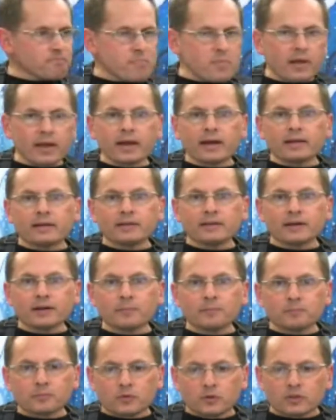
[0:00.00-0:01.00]

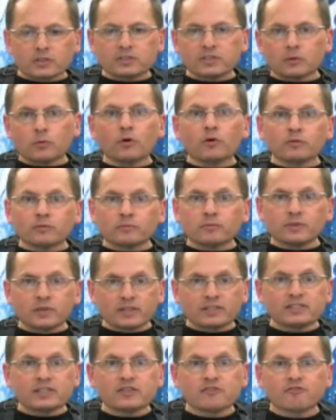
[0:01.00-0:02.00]
and you can see
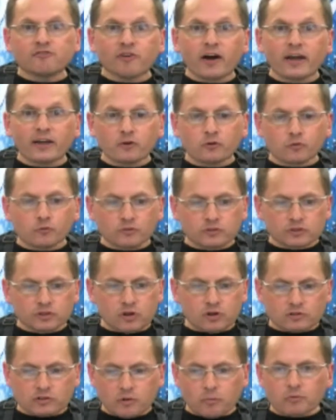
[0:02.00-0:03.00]
the final
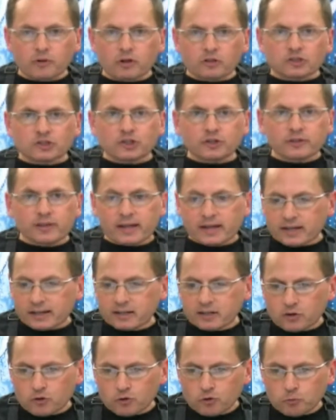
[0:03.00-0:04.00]
result. I'll share that in
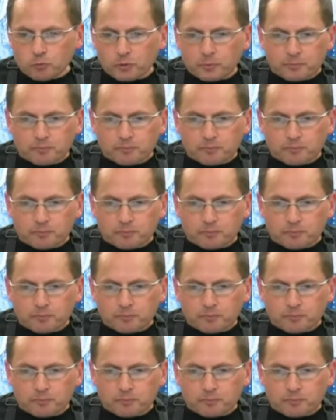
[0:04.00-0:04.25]
the group